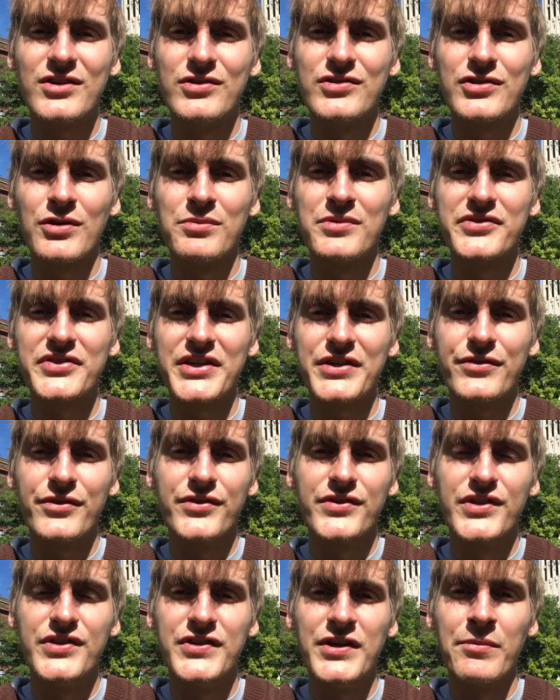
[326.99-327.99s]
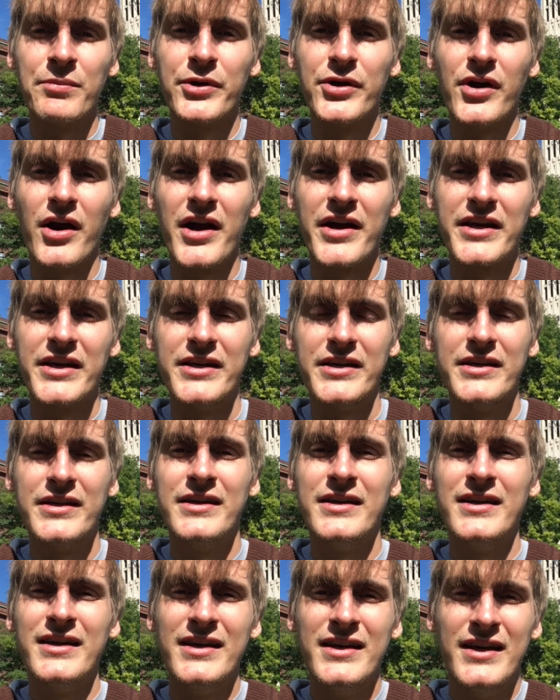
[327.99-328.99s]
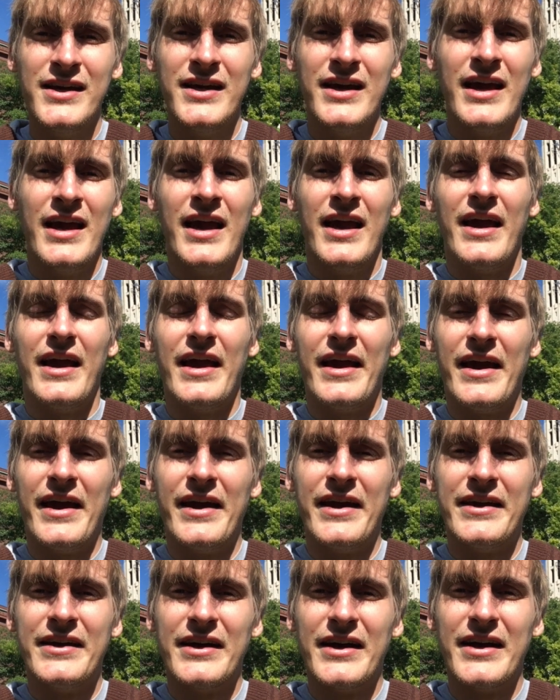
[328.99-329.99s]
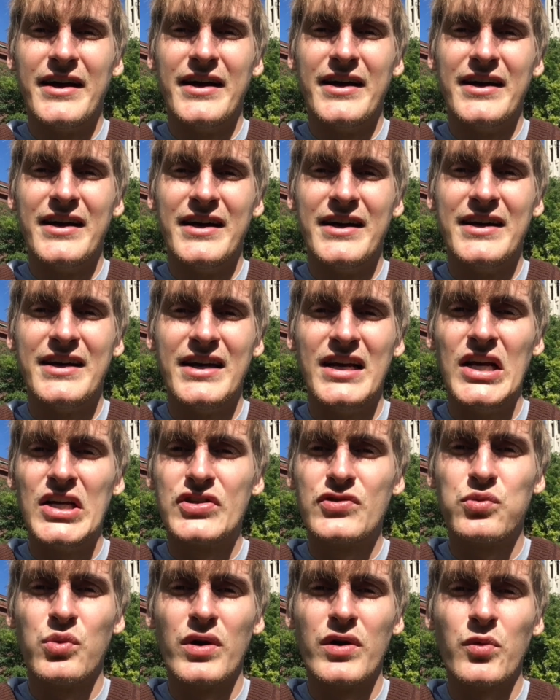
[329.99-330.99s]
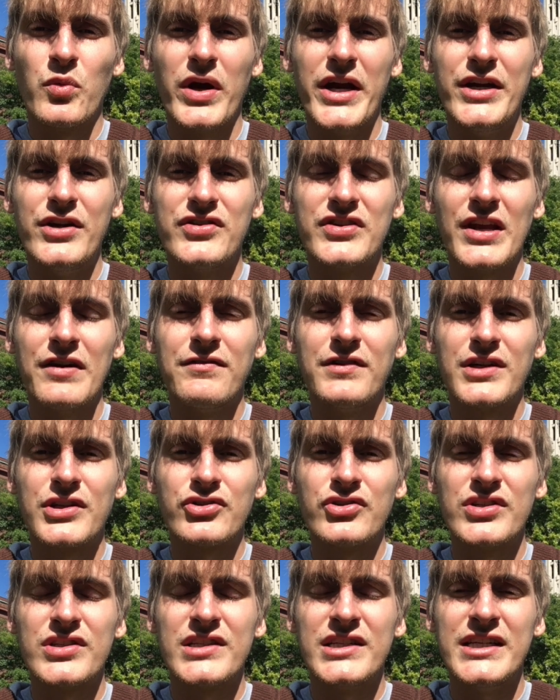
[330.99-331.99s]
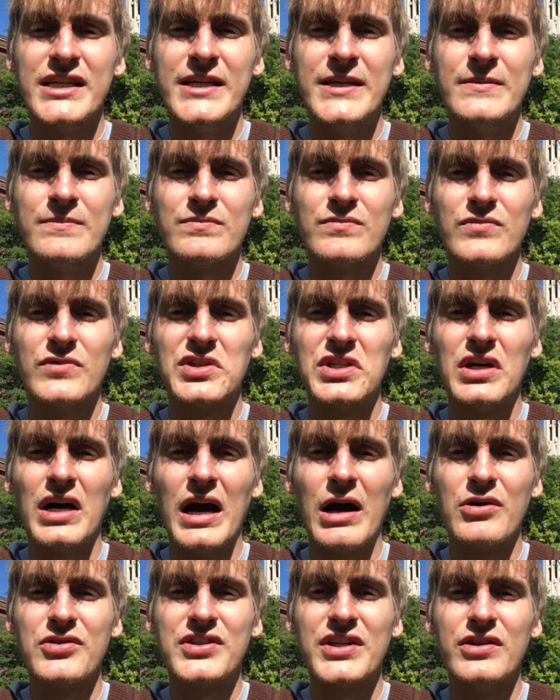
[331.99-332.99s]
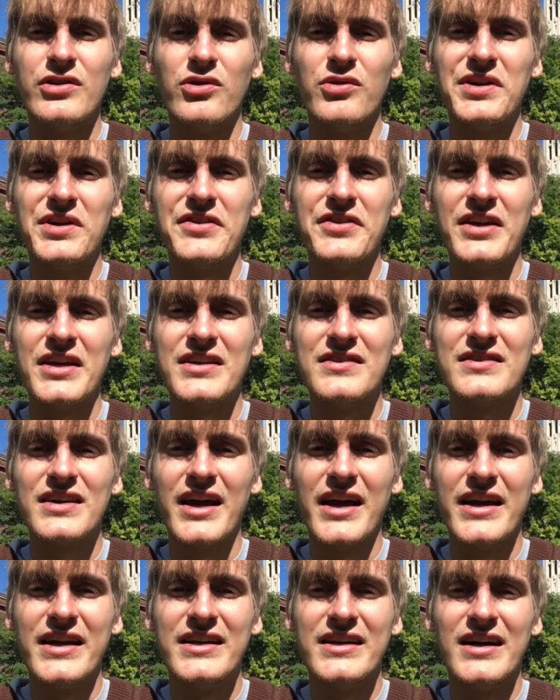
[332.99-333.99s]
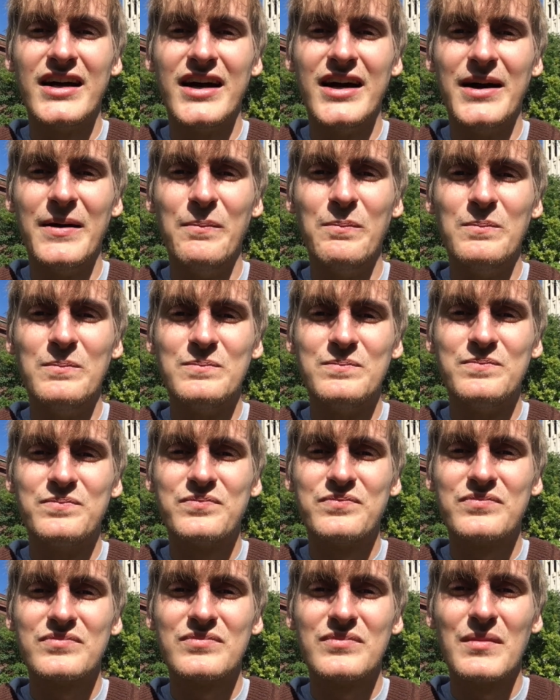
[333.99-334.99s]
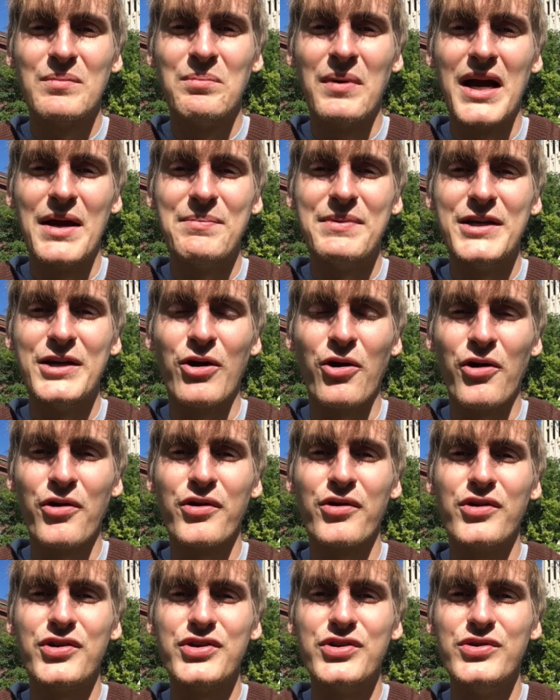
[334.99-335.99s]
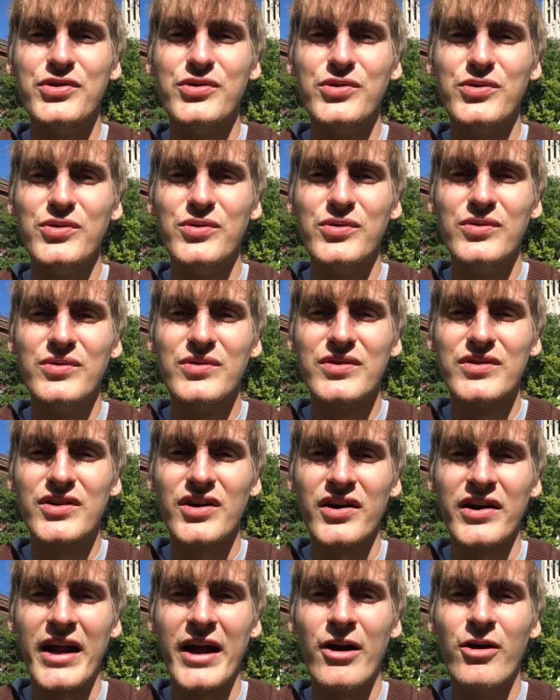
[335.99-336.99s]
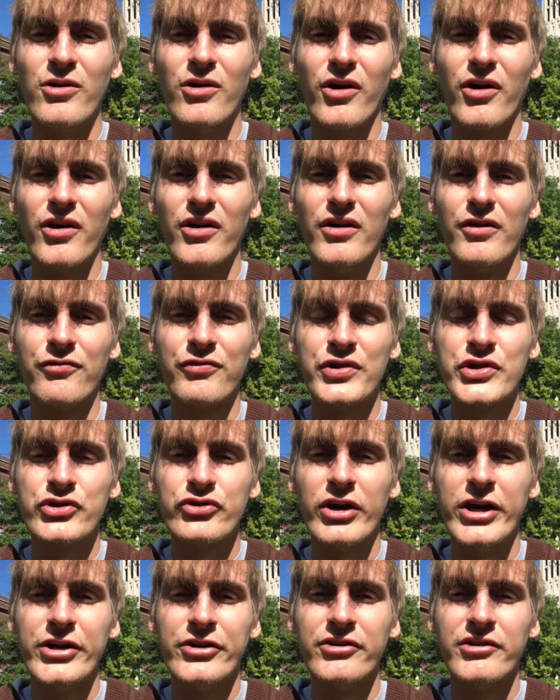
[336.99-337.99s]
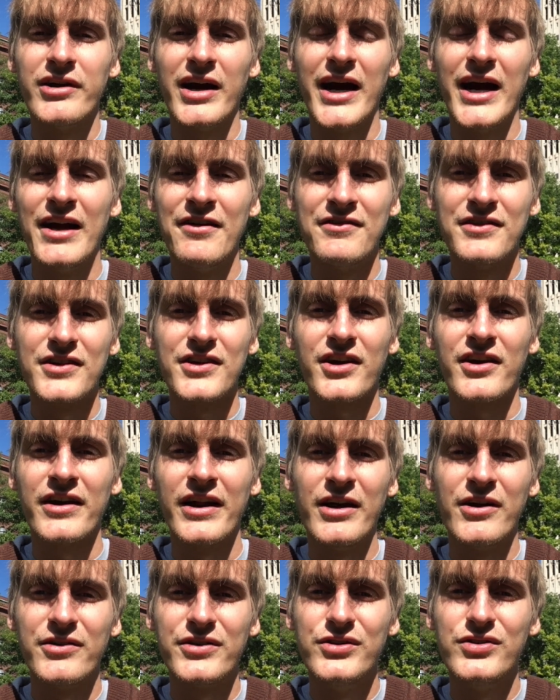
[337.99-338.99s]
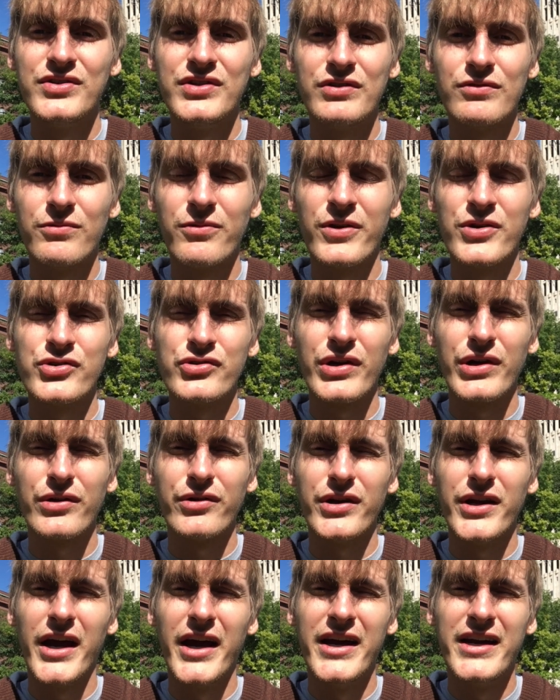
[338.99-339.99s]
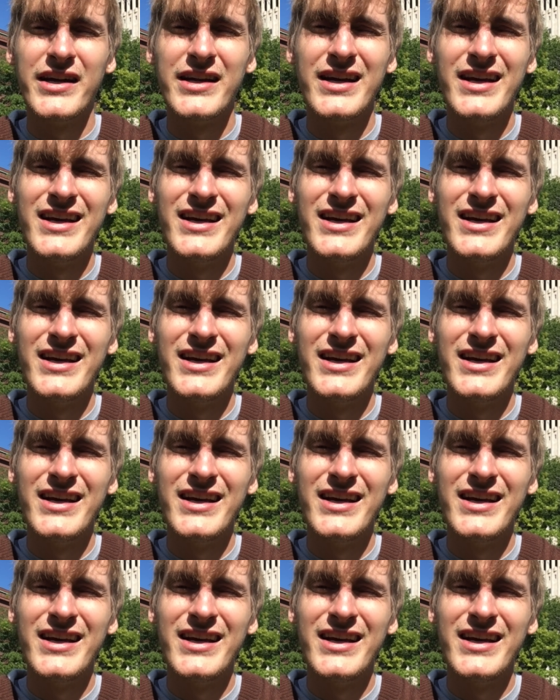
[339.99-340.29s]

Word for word: so it's almost like there's a dimmer on it and uh, it's one way to save electricity. The, I would say the only things that um, might be harder to cut out are refrigerator. I haven't cut out using a refrigerator yet.